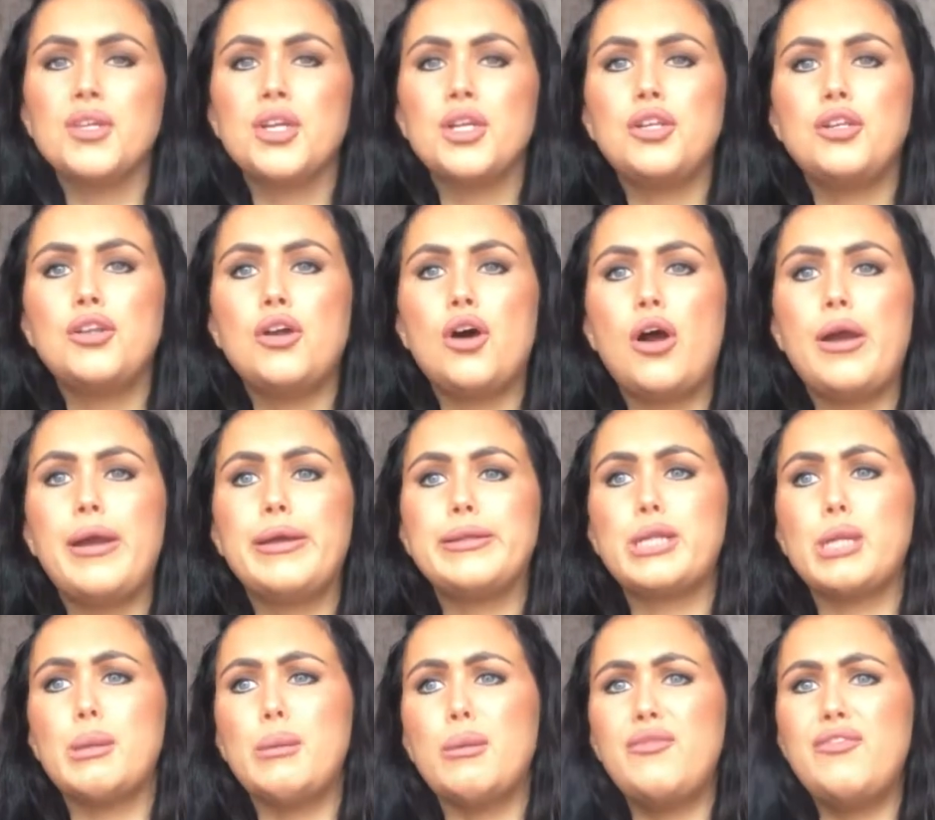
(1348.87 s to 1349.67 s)
Now,
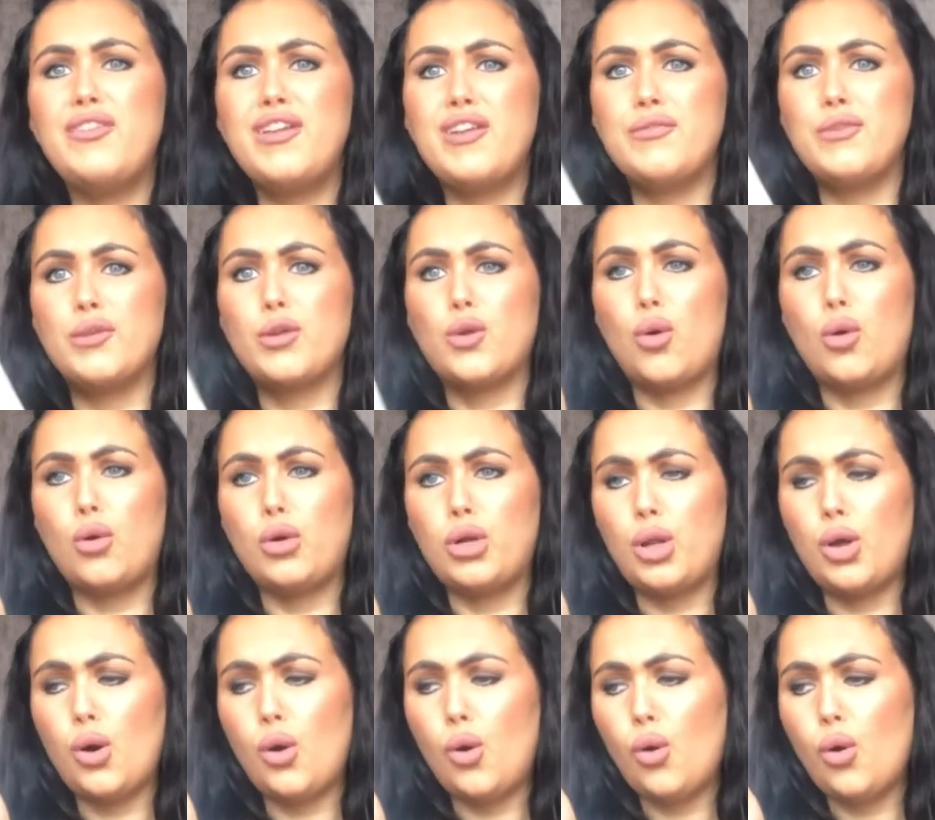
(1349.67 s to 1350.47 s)
it's not a favourite
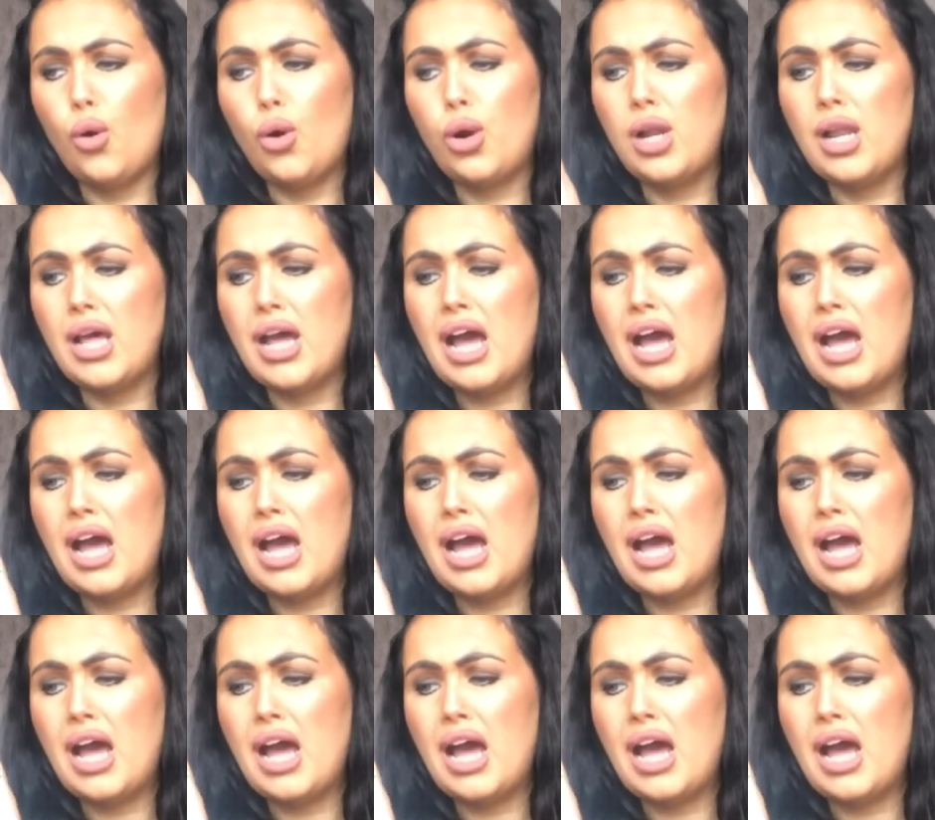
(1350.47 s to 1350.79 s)
coconut oil.